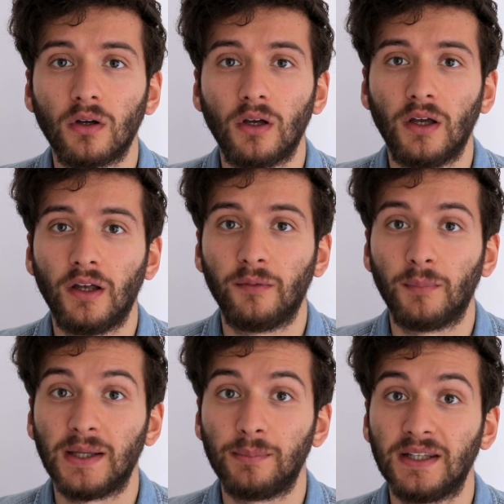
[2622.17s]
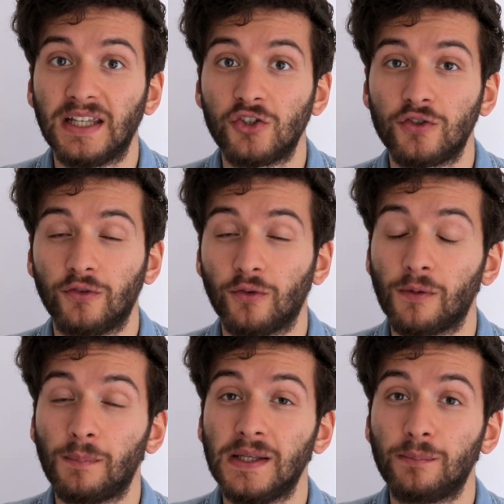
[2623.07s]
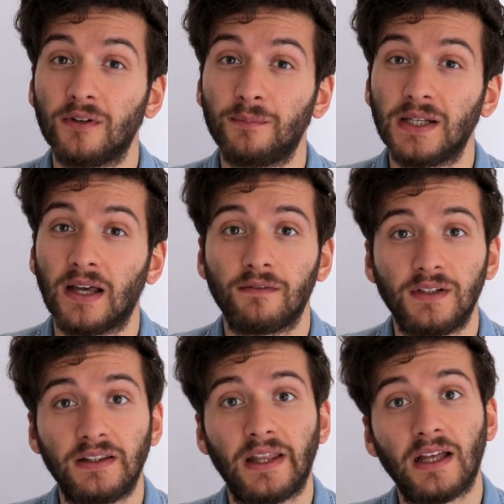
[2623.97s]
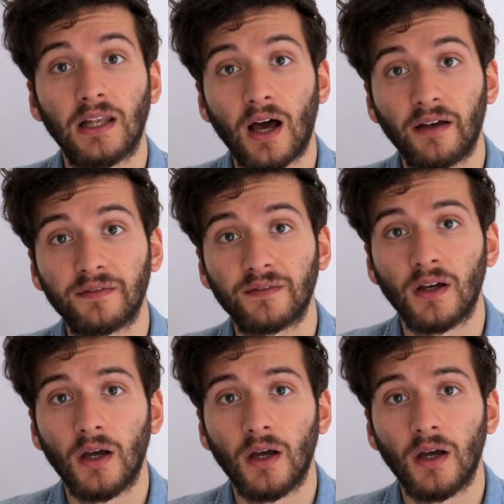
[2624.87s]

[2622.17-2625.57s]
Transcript: and maybe issues other people have been having in their life,